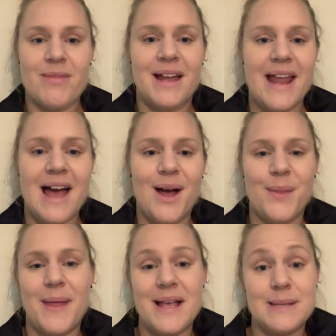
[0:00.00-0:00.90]
Now,
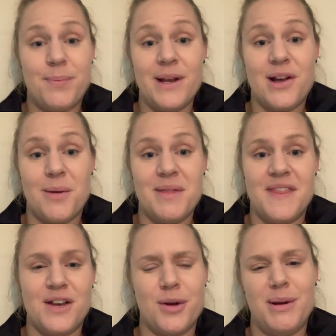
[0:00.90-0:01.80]
that's a pretty common
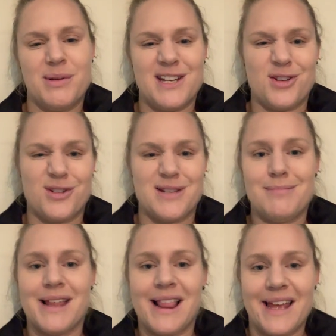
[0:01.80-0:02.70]
thing. Nobody wants their dog to
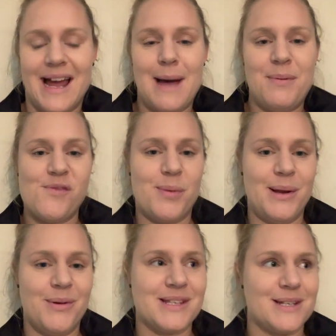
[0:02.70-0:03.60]
muddle it up. Everybody
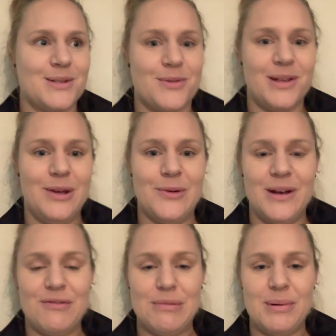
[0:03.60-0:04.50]
wants it to look really
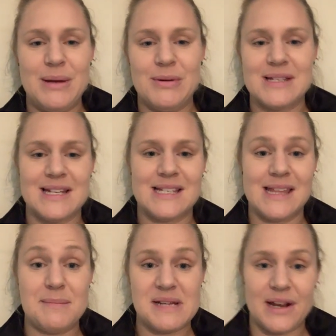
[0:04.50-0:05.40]
good. Everybody wants it to
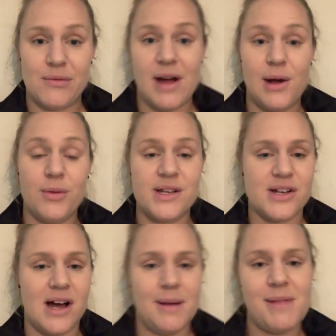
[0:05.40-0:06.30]
them to get it right all the
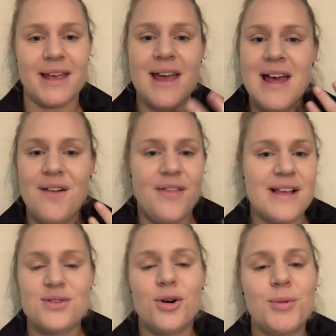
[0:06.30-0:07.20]
time. Like,
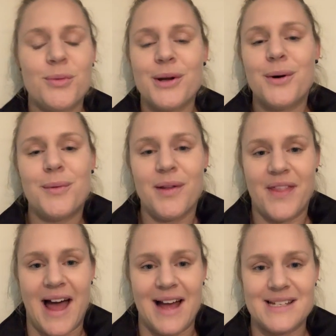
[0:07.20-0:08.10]
that's normal. We all want
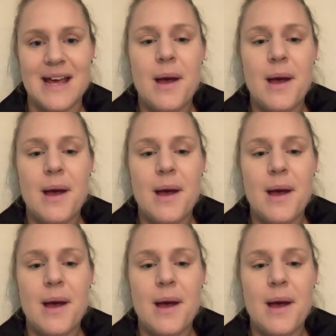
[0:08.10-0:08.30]
that.